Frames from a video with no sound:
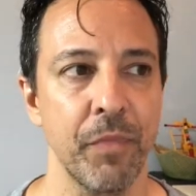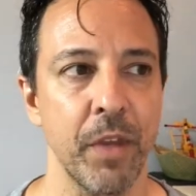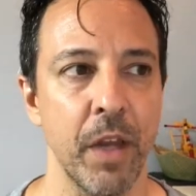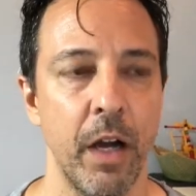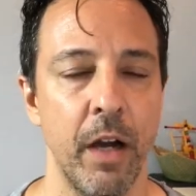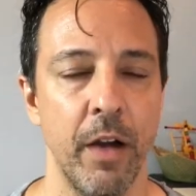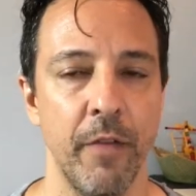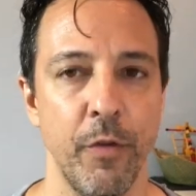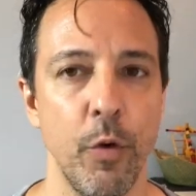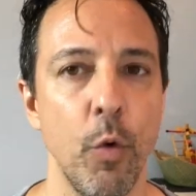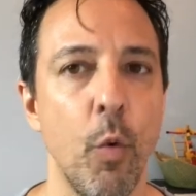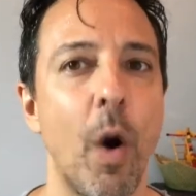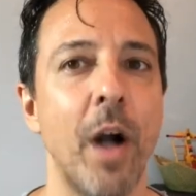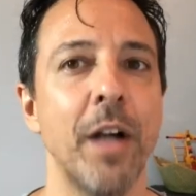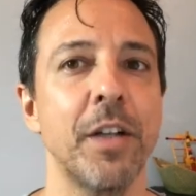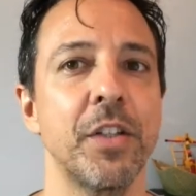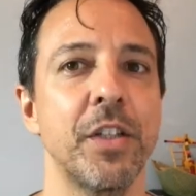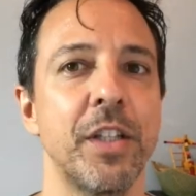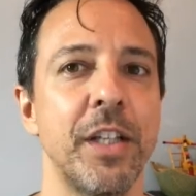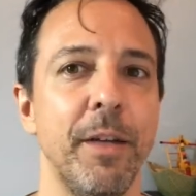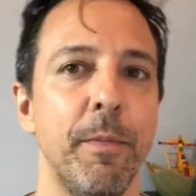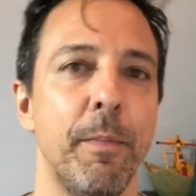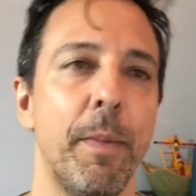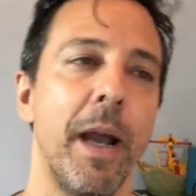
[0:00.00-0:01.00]
If you watch
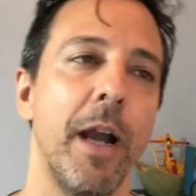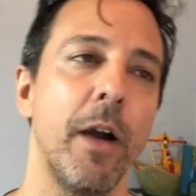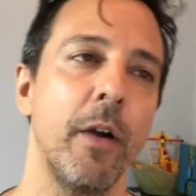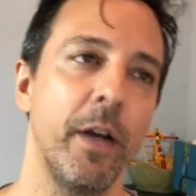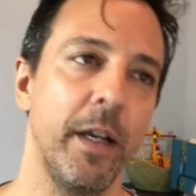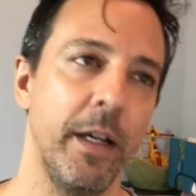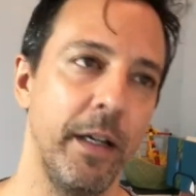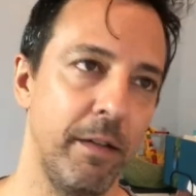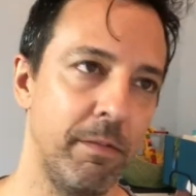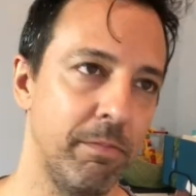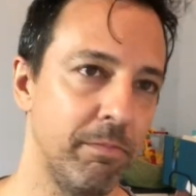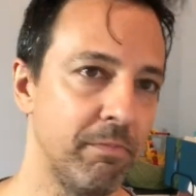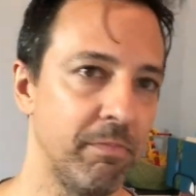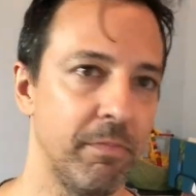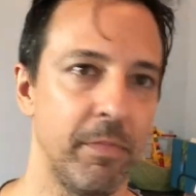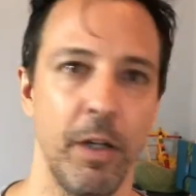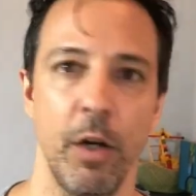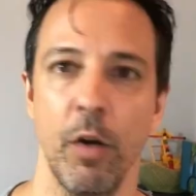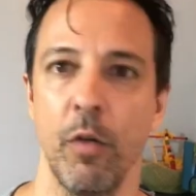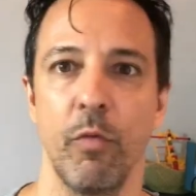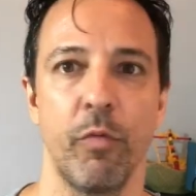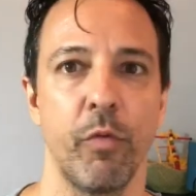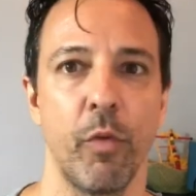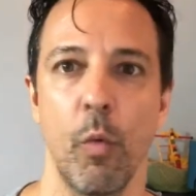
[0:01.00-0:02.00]
Steve Perry,
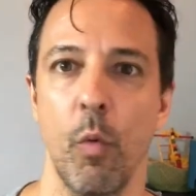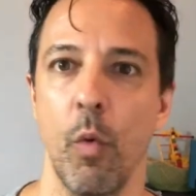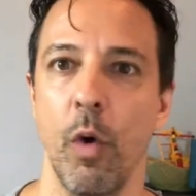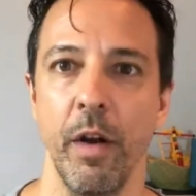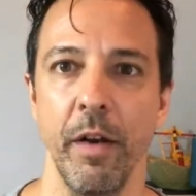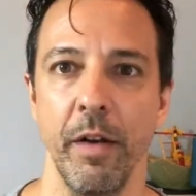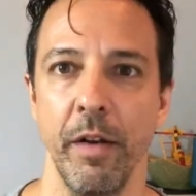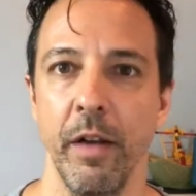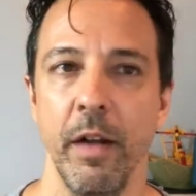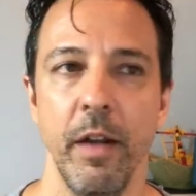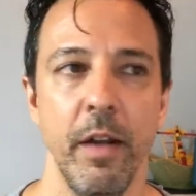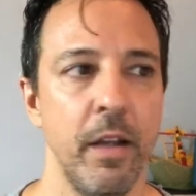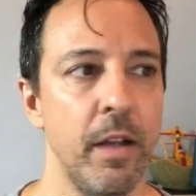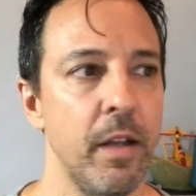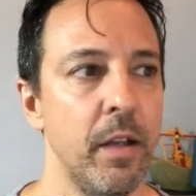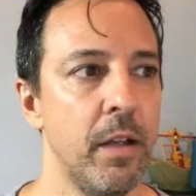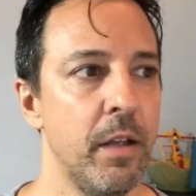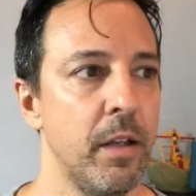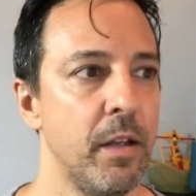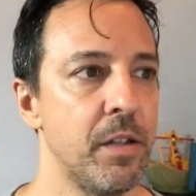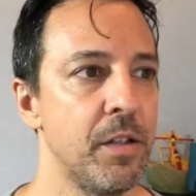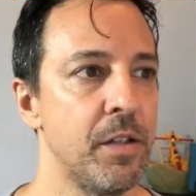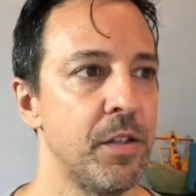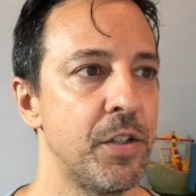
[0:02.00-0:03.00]
for one,
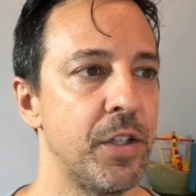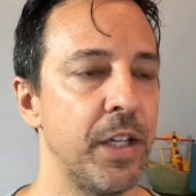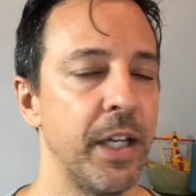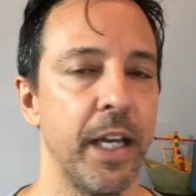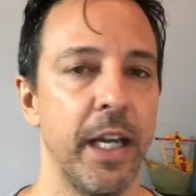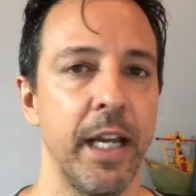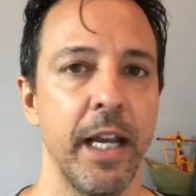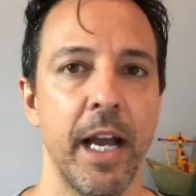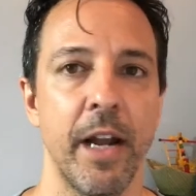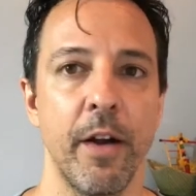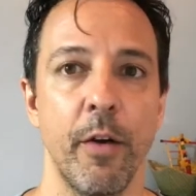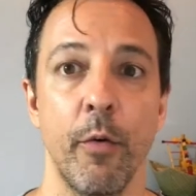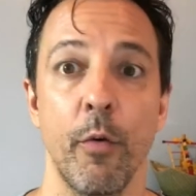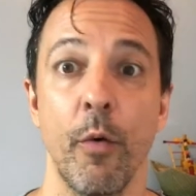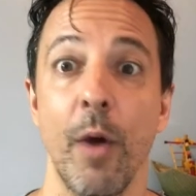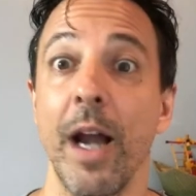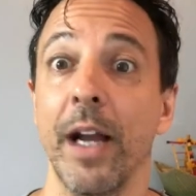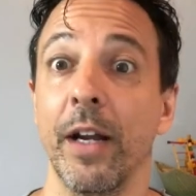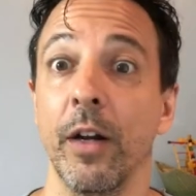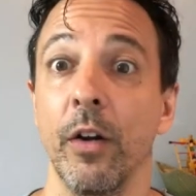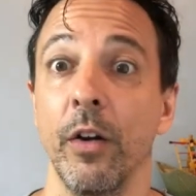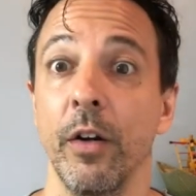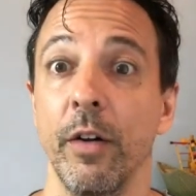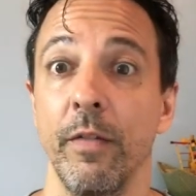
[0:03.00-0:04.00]
singing on a
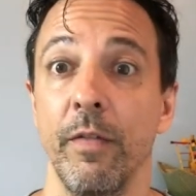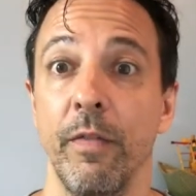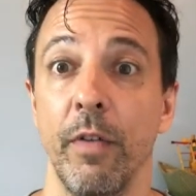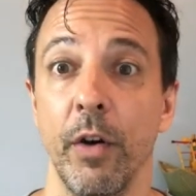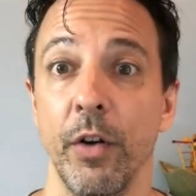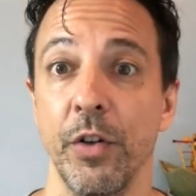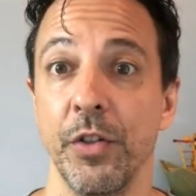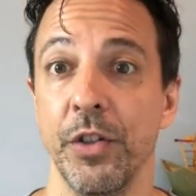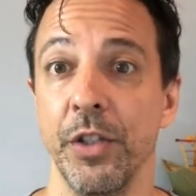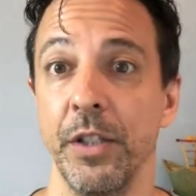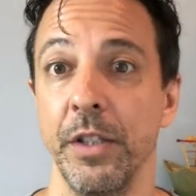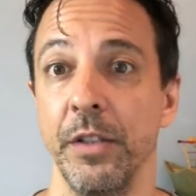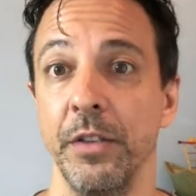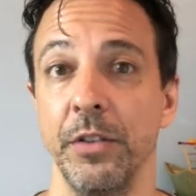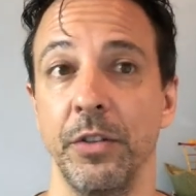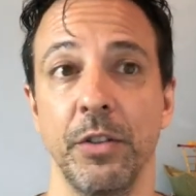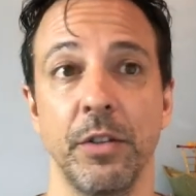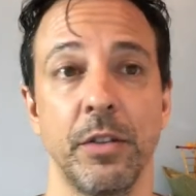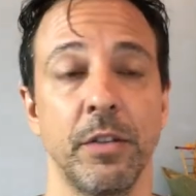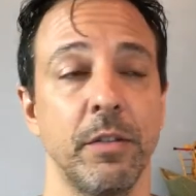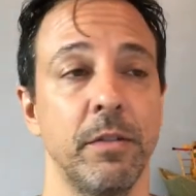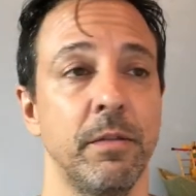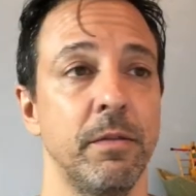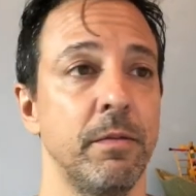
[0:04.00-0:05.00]
record
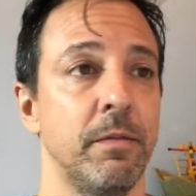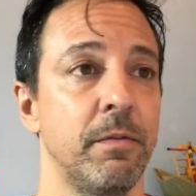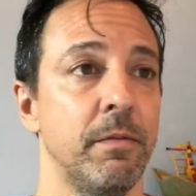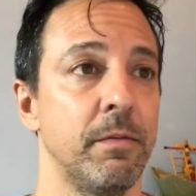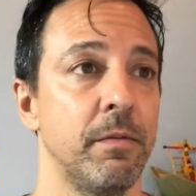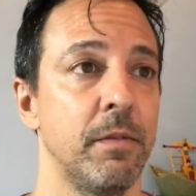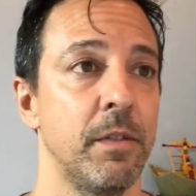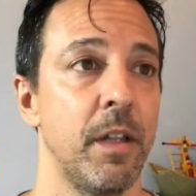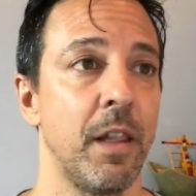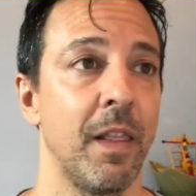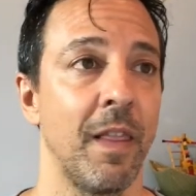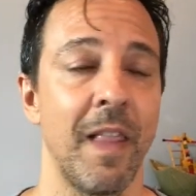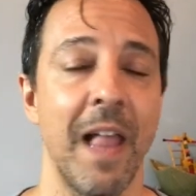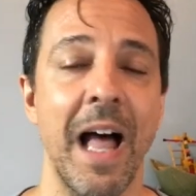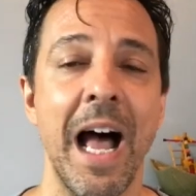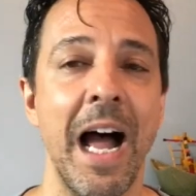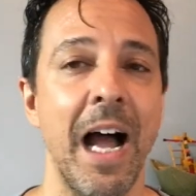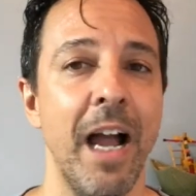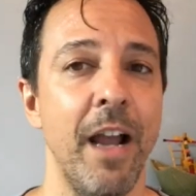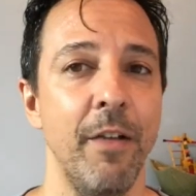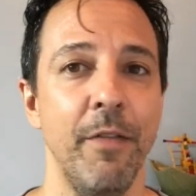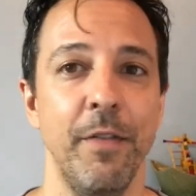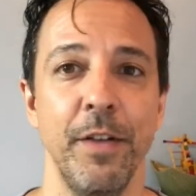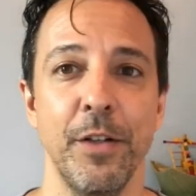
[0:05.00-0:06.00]
versus
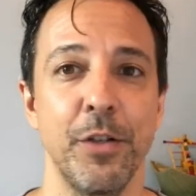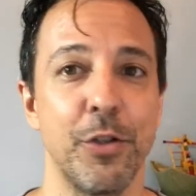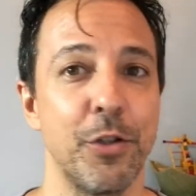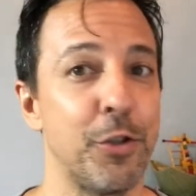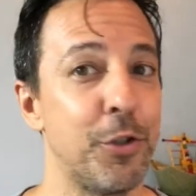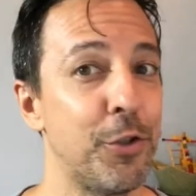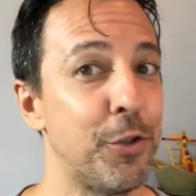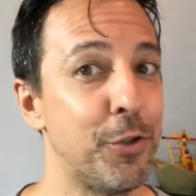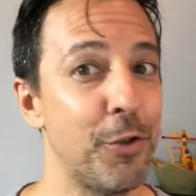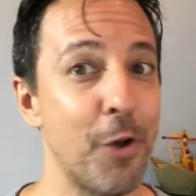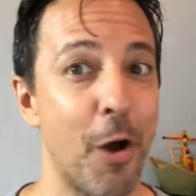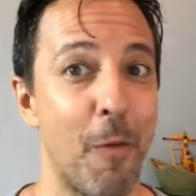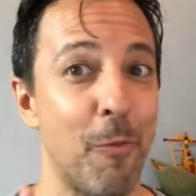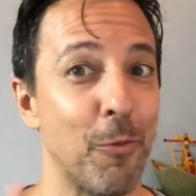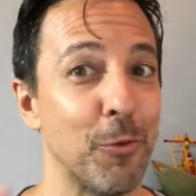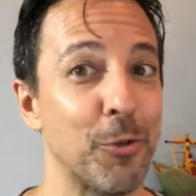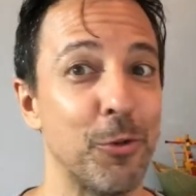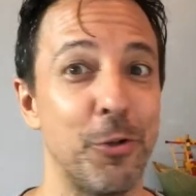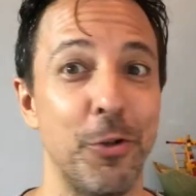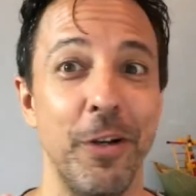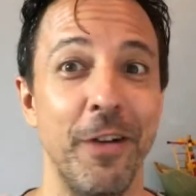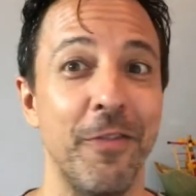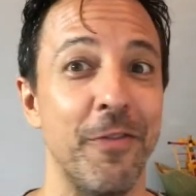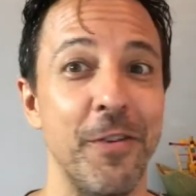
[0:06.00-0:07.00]
live, it's
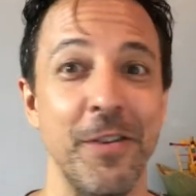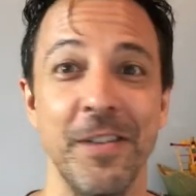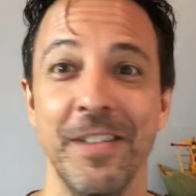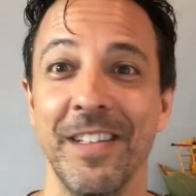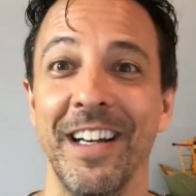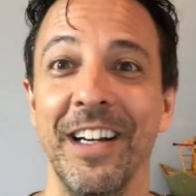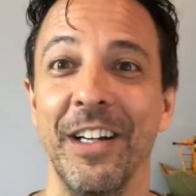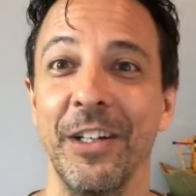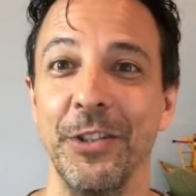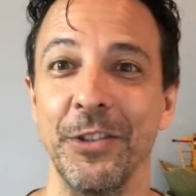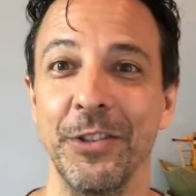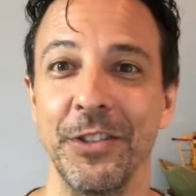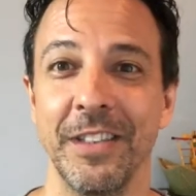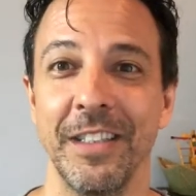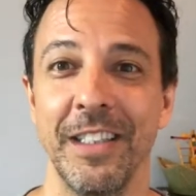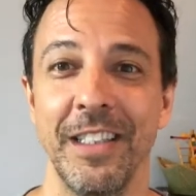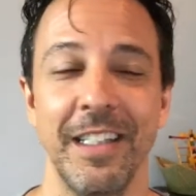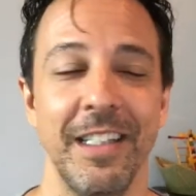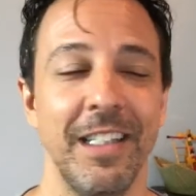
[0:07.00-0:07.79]
almost two different singers.